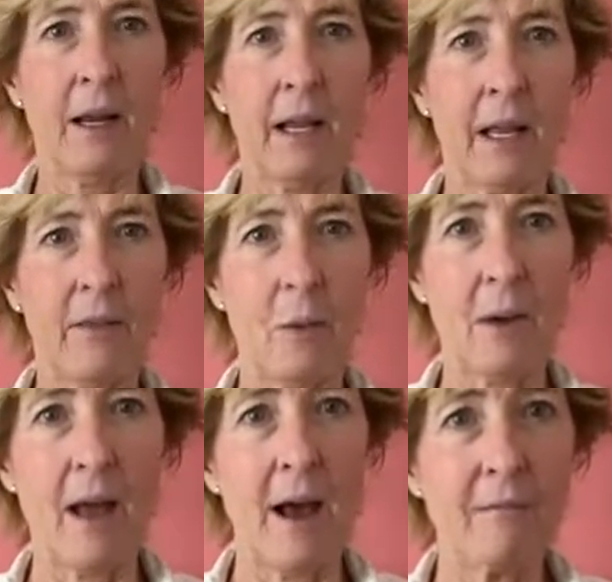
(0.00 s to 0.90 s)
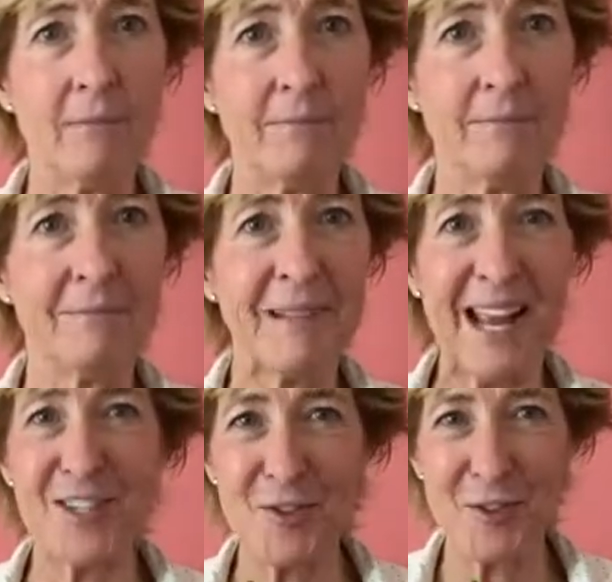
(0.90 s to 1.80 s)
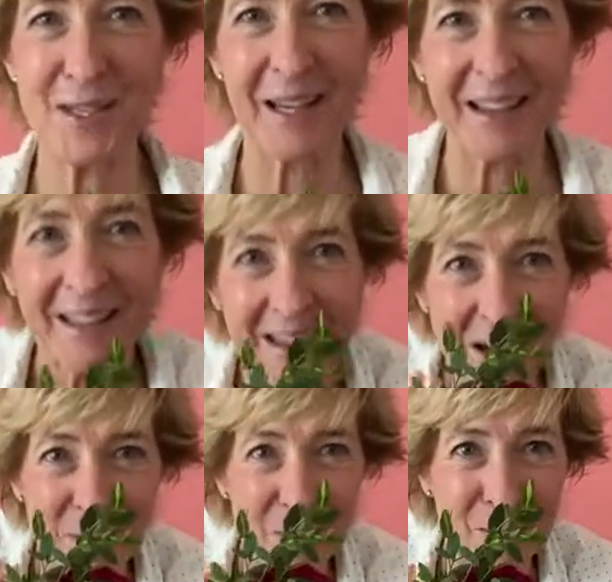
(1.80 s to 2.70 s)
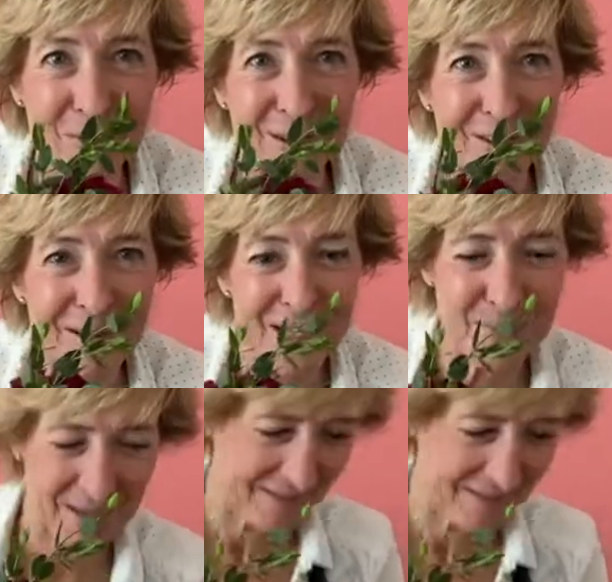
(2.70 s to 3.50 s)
And then we have, as you see, a beautiful arrangement.